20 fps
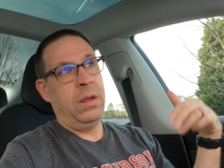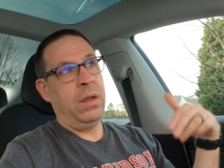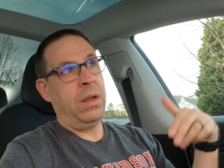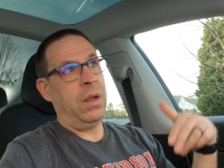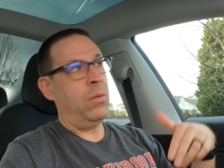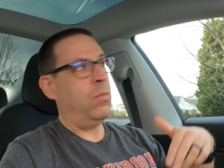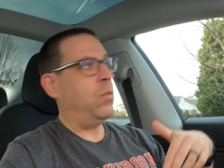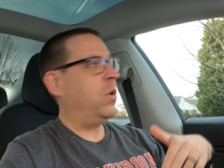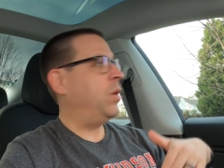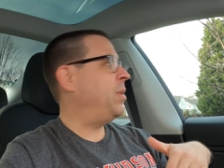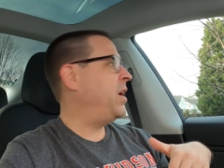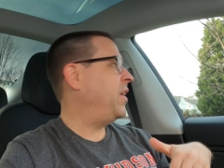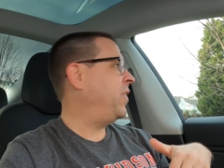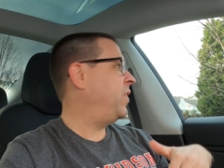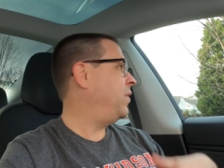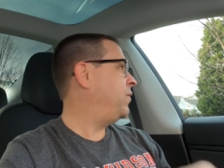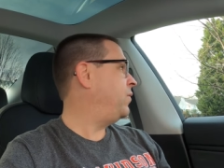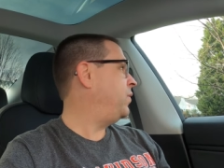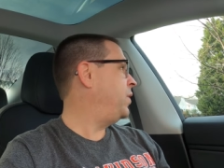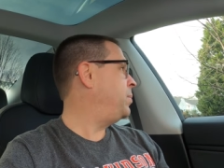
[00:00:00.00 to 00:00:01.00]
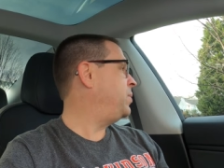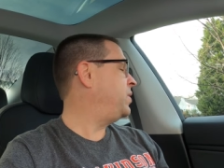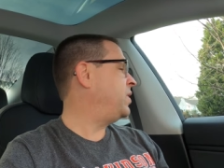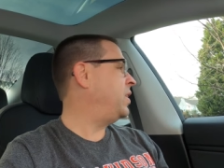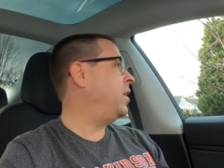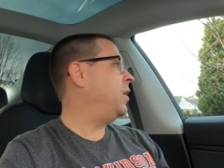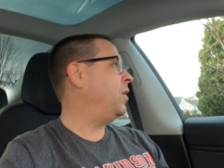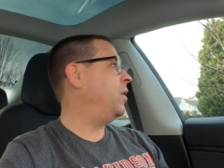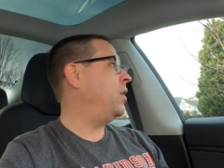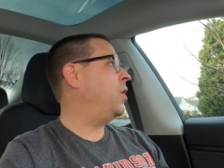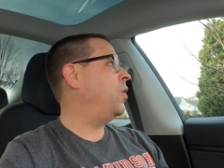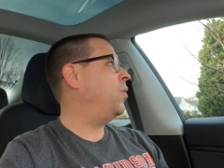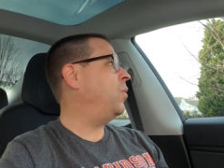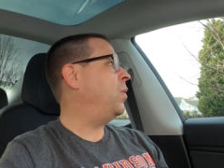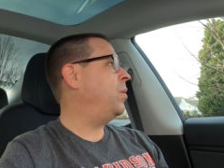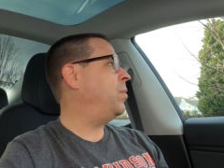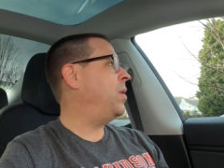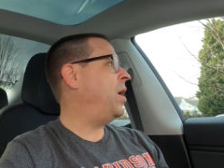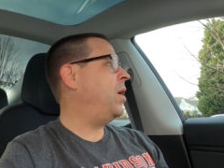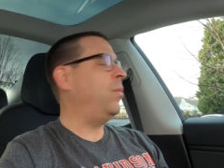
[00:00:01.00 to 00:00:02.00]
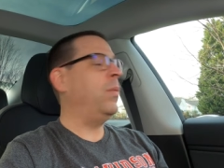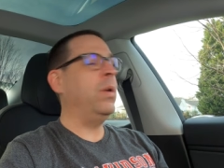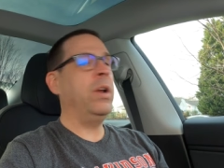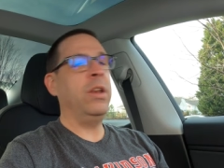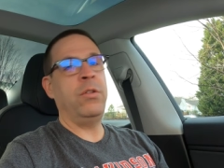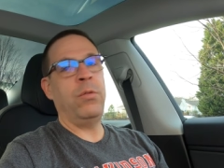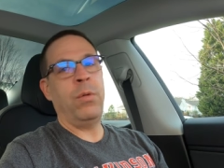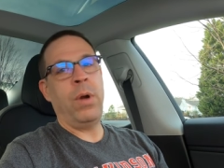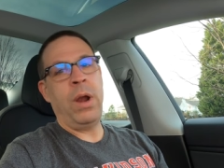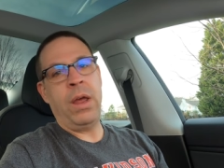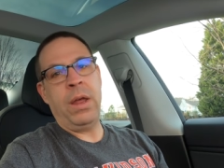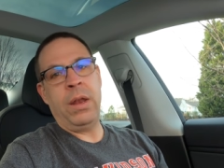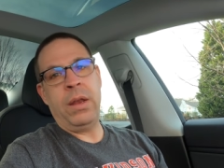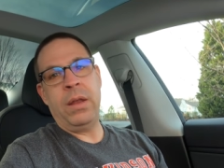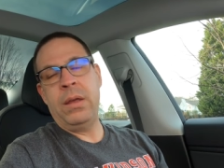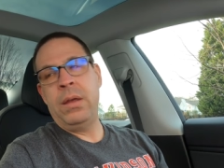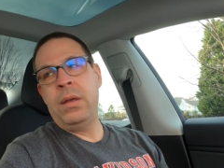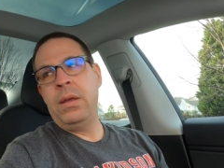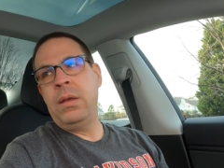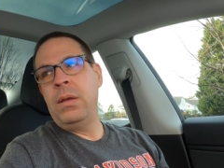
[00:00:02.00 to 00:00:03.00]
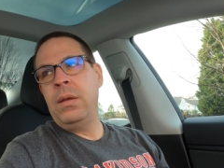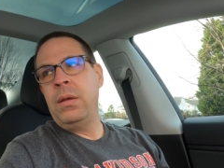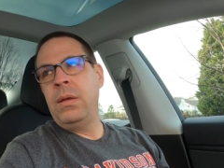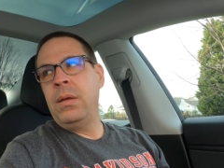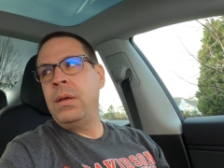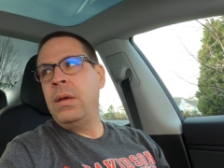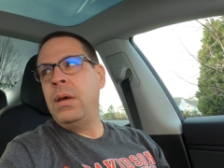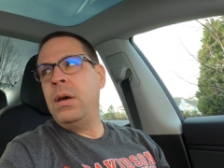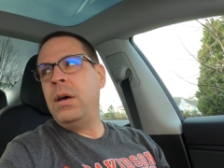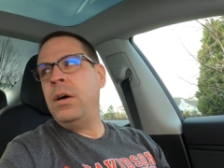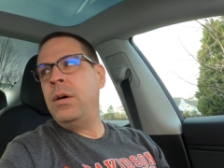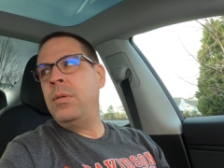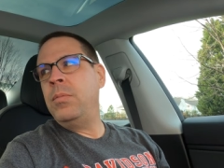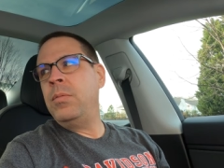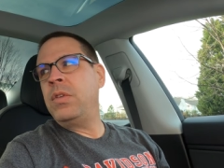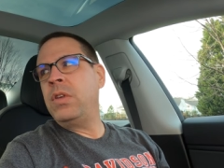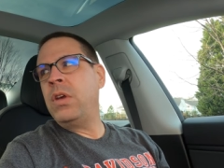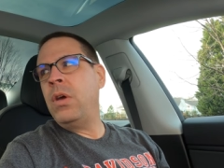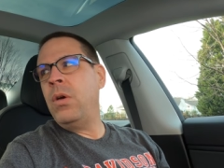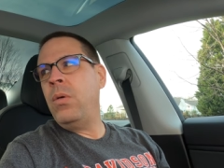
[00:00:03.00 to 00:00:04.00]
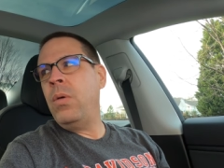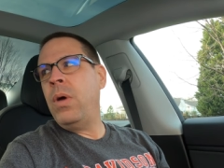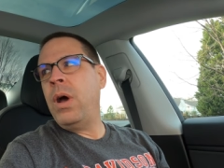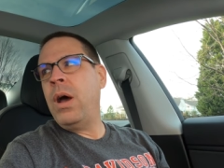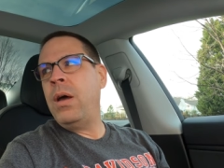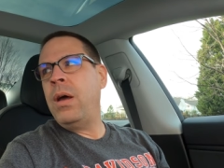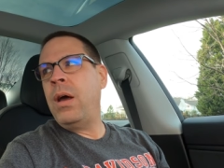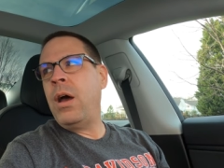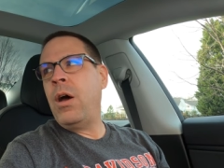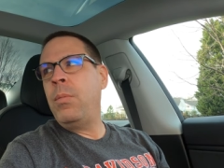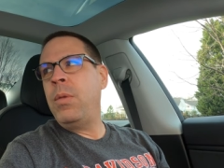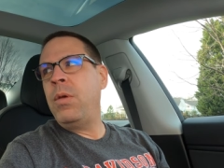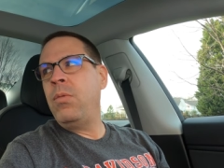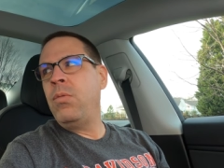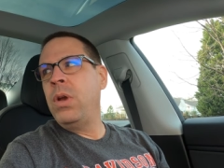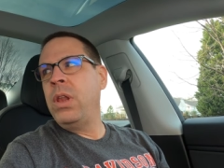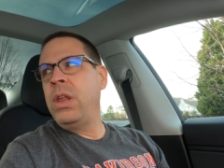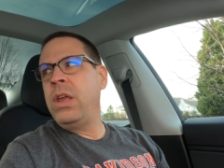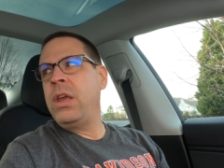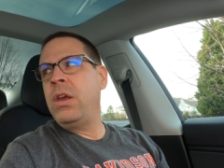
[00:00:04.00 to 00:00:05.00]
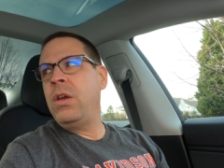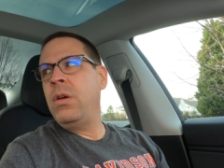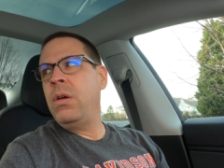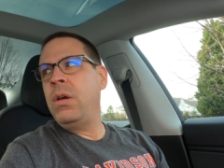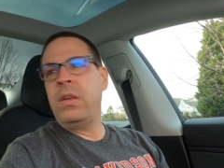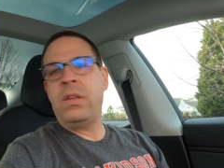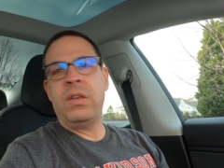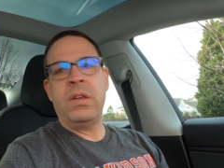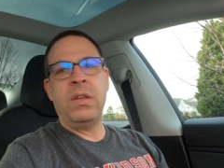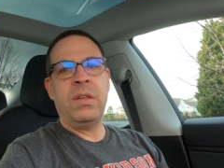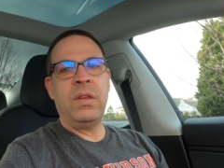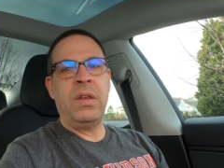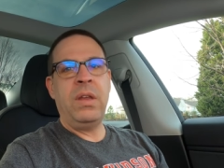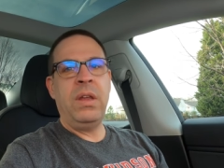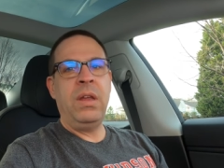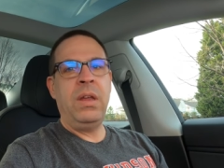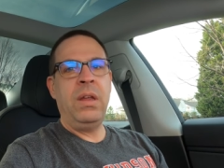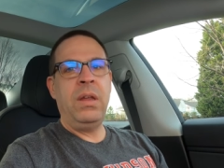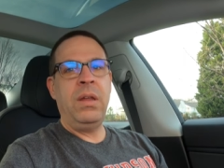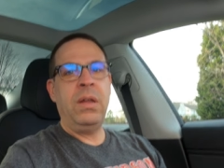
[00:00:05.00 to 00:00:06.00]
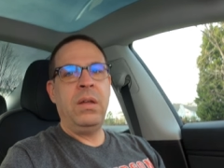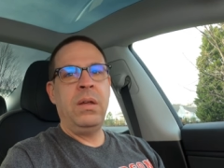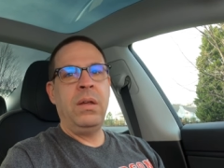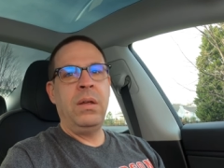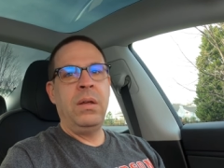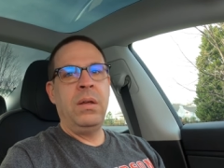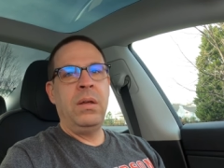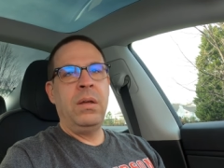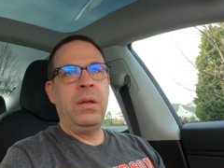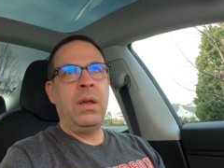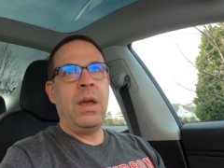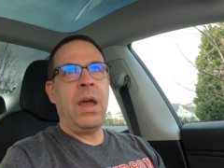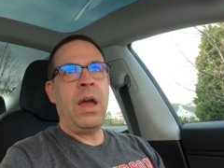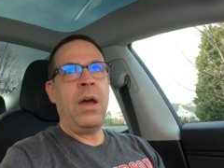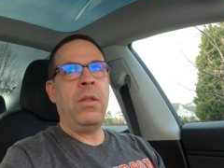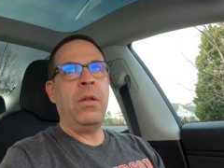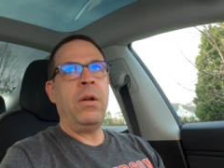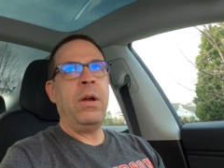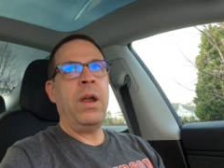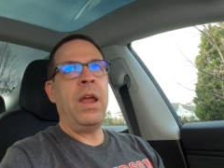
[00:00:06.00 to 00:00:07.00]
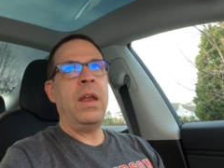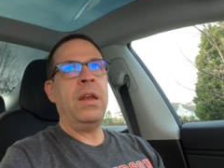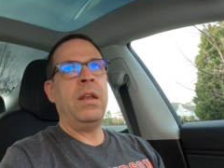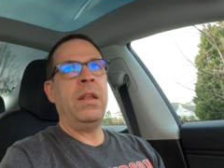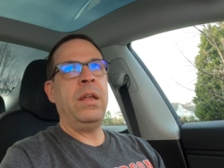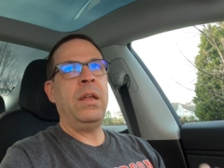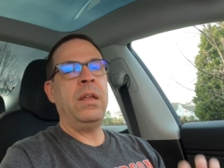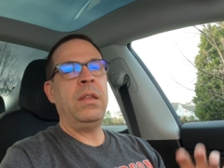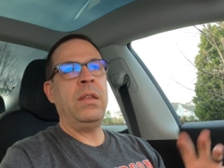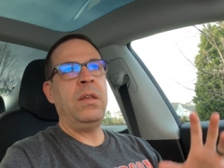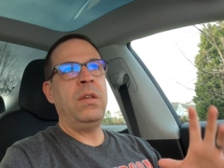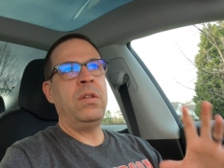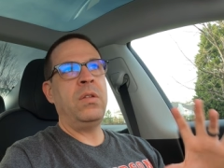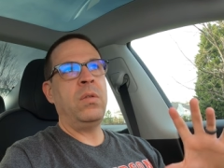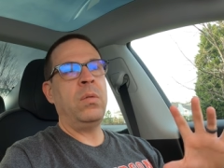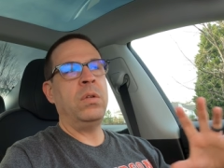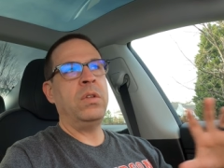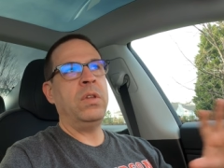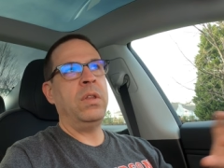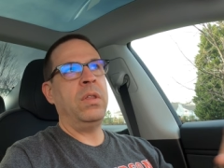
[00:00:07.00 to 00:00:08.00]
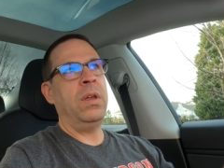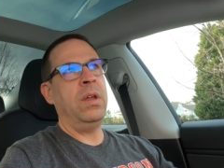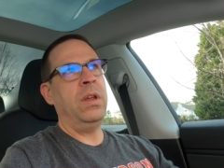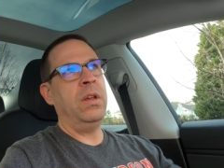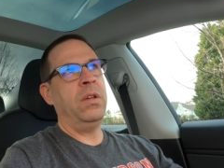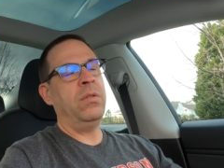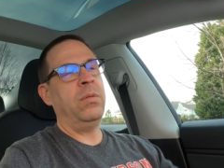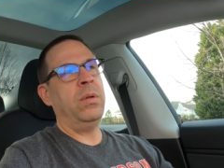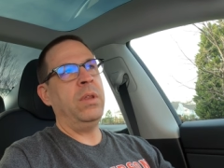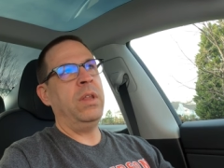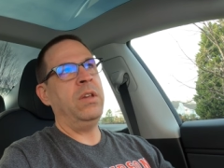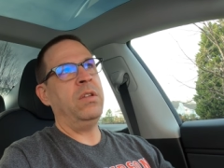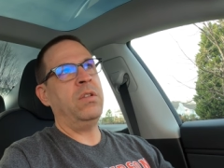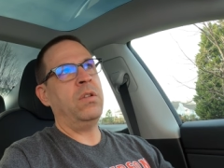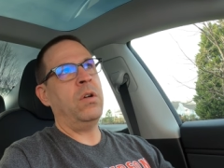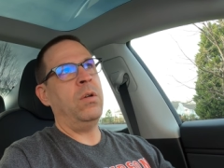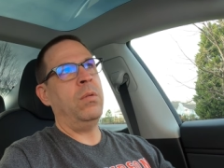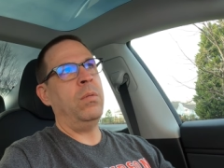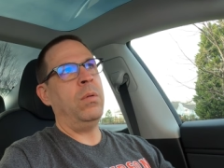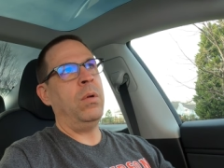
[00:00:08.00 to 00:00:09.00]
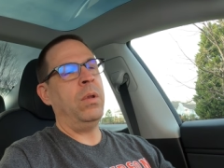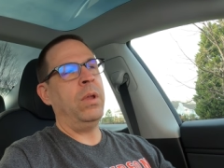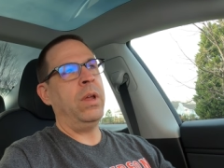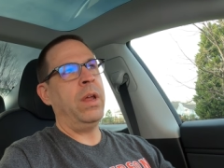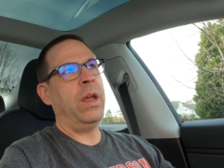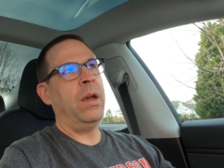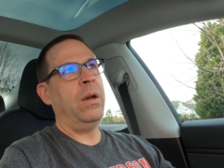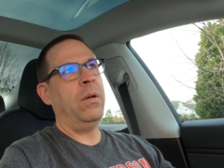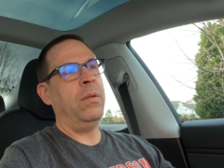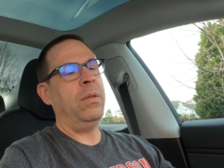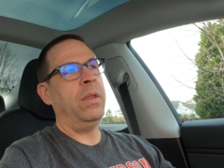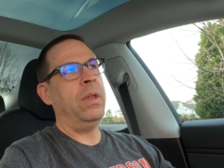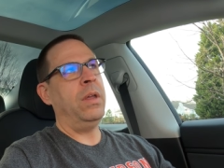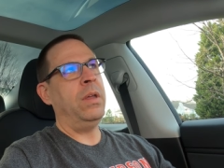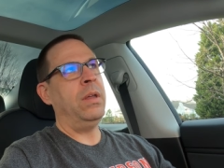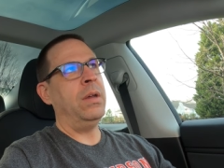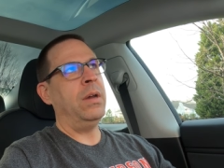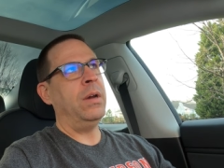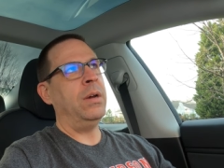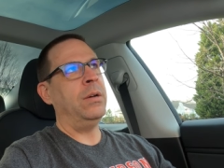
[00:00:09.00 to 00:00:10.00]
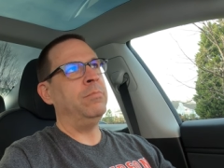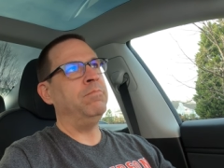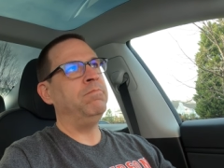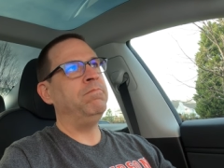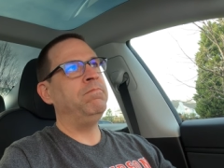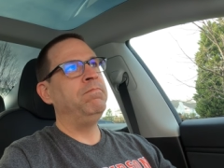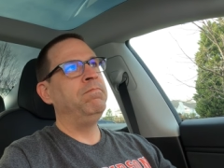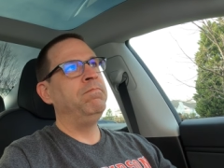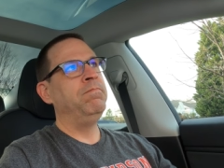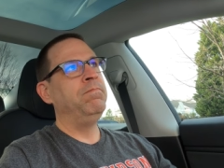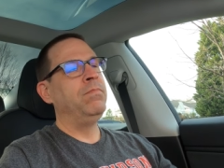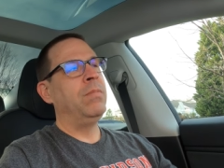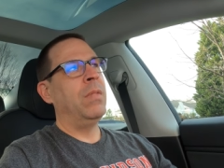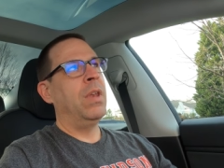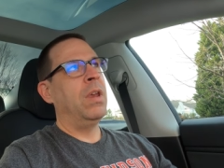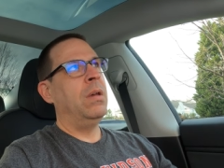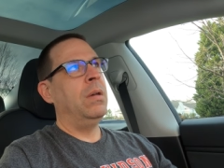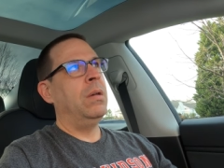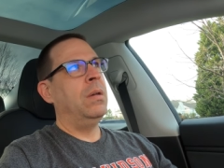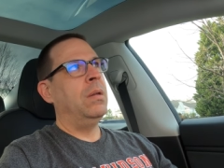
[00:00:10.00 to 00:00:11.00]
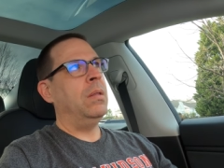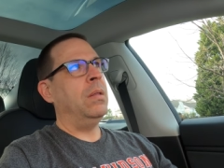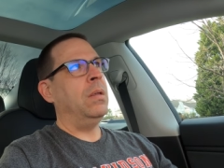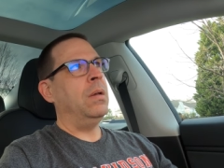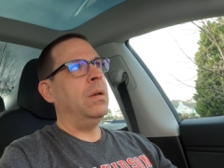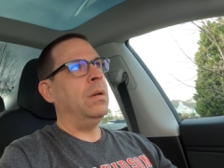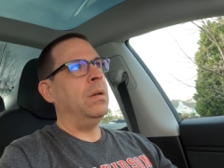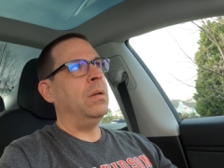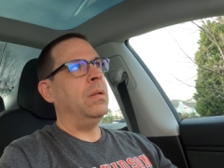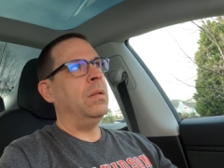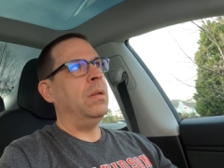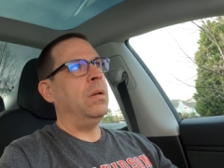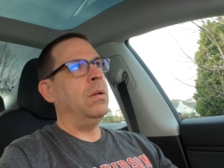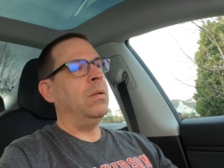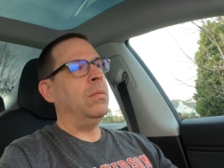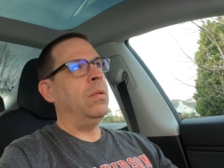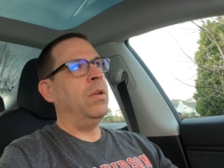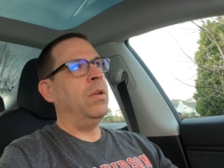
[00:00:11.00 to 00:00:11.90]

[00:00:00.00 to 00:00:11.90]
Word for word: And what about the flip scenario? What about when it's red? Um, so I, will be really curious to see how they're handling these sorts of things when they start rolling out the um, the, the